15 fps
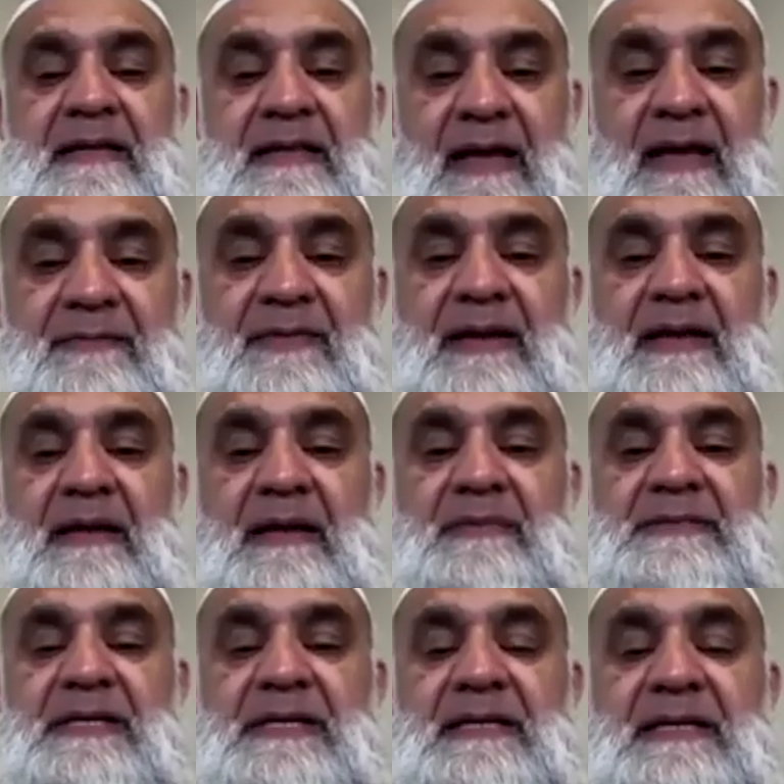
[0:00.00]
lovely
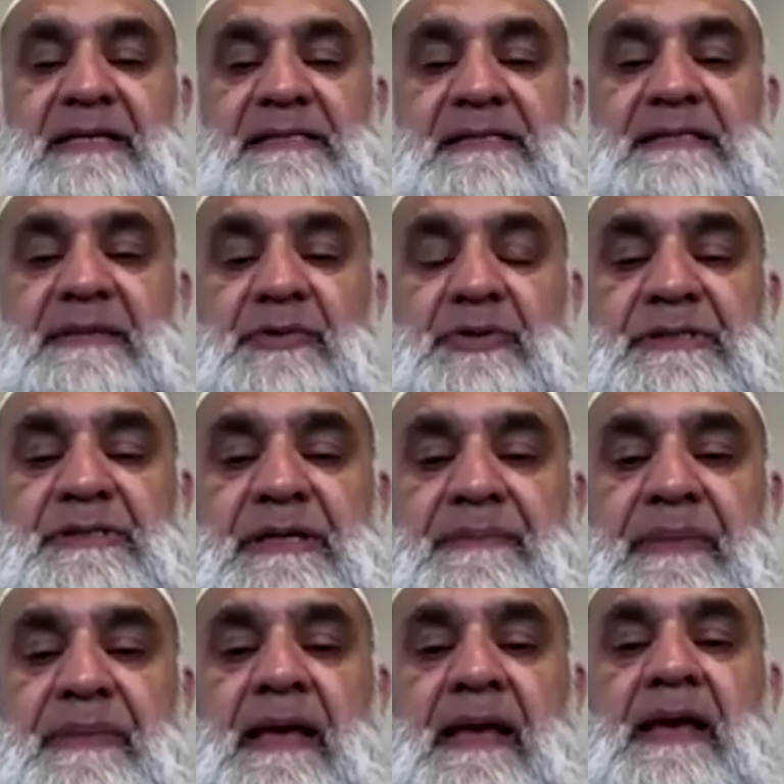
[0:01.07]
liberation history museum.